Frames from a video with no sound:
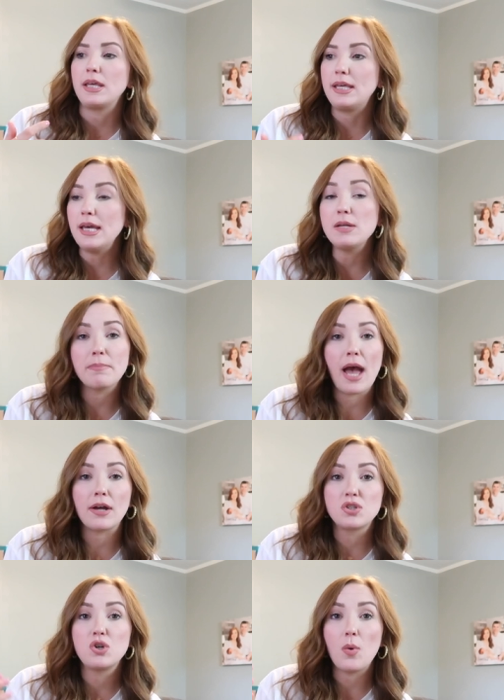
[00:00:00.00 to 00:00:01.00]
get
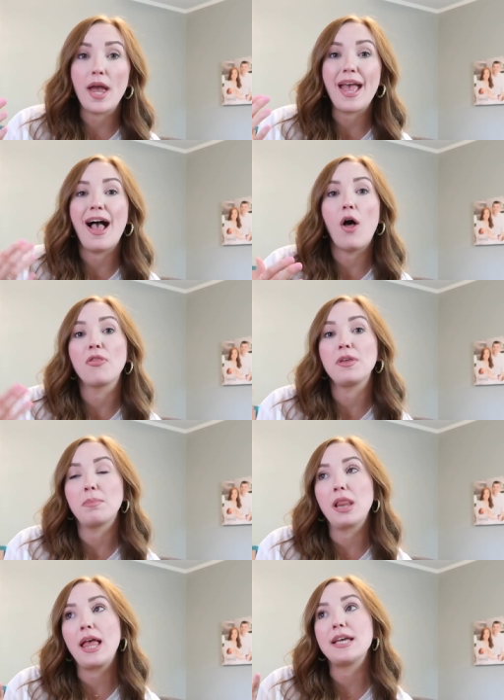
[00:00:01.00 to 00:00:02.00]
back to a healthy
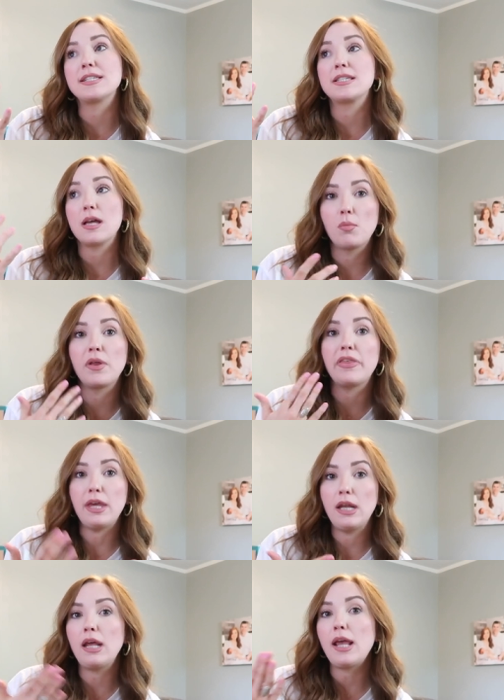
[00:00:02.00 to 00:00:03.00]
place with
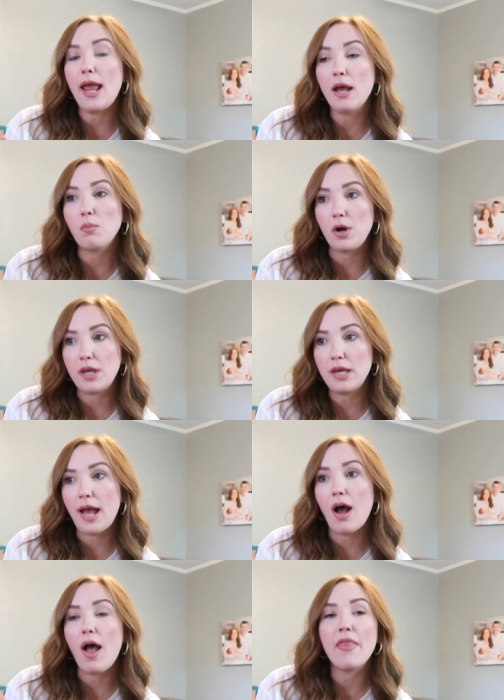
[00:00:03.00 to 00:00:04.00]
eating and working
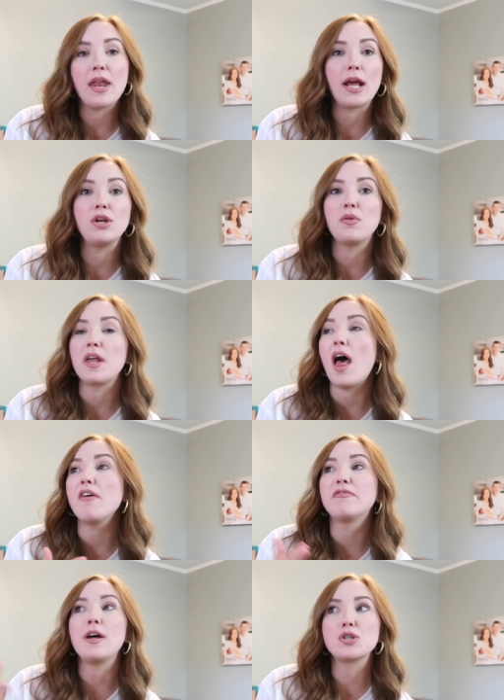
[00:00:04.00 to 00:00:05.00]
out. And then I knew that
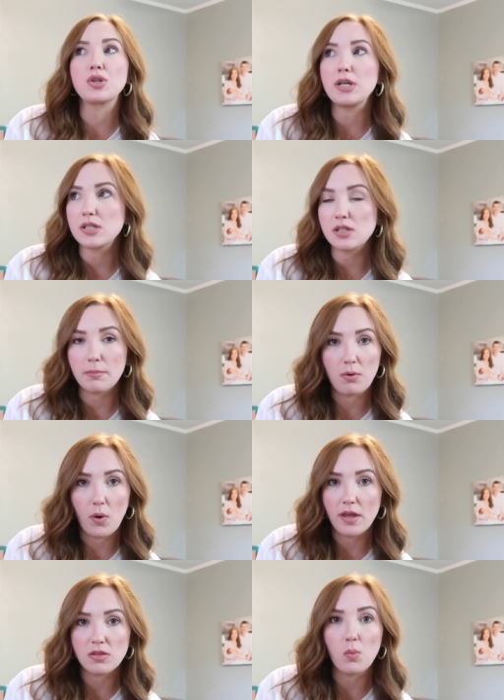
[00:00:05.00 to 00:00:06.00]
eventually at some
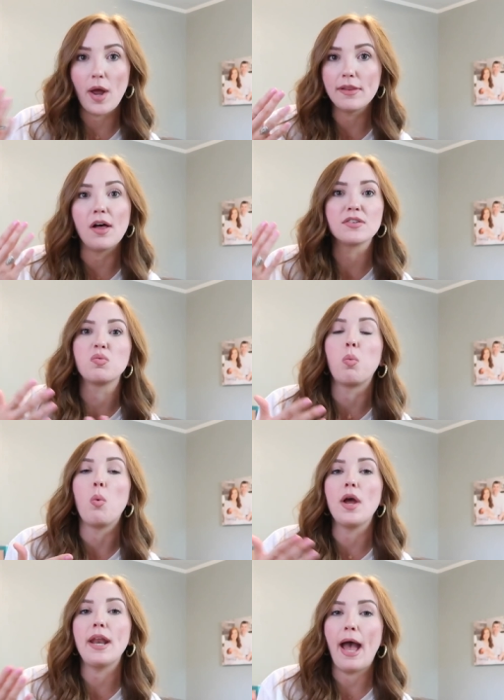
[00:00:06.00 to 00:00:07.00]
point the weight loss
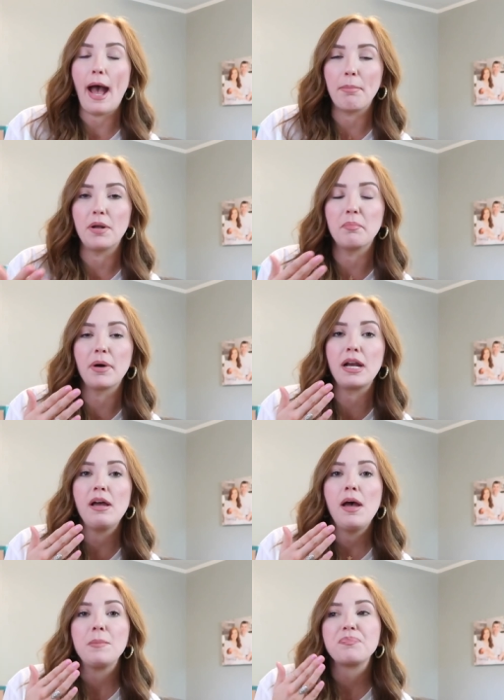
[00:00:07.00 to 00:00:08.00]
would happen. But
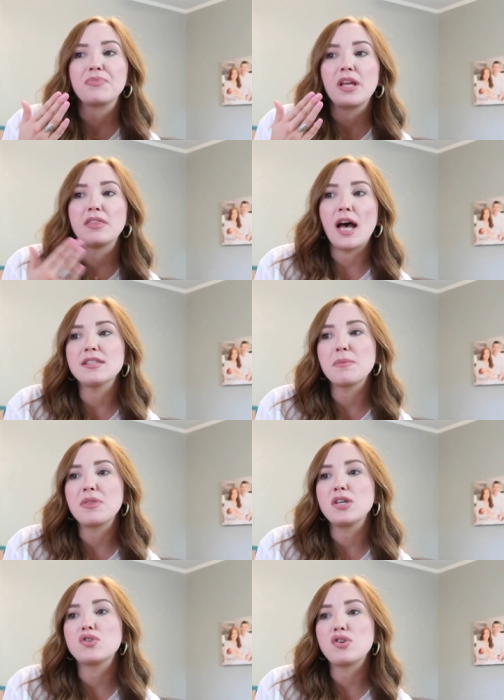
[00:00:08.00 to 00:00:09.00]
that's
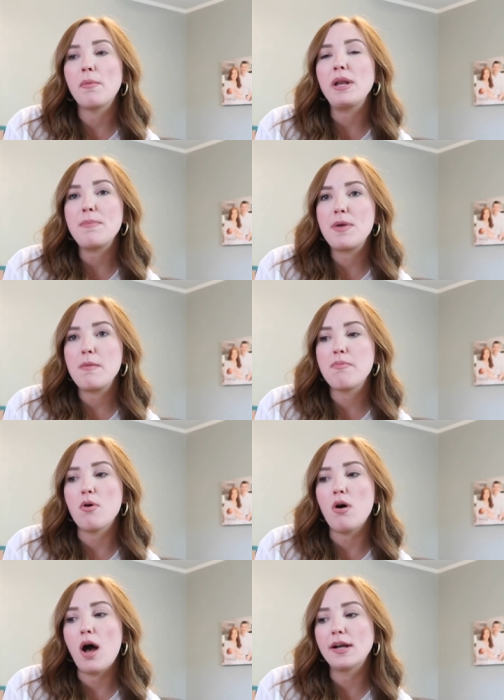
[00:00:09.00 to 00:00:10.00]
something so many people
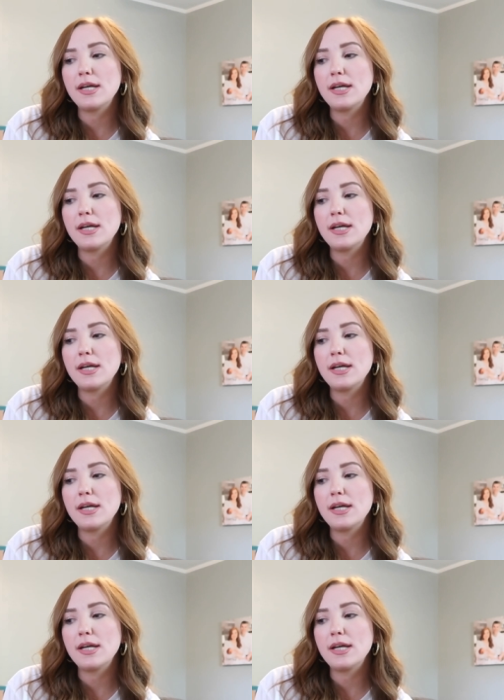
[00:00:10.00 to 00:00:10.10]
on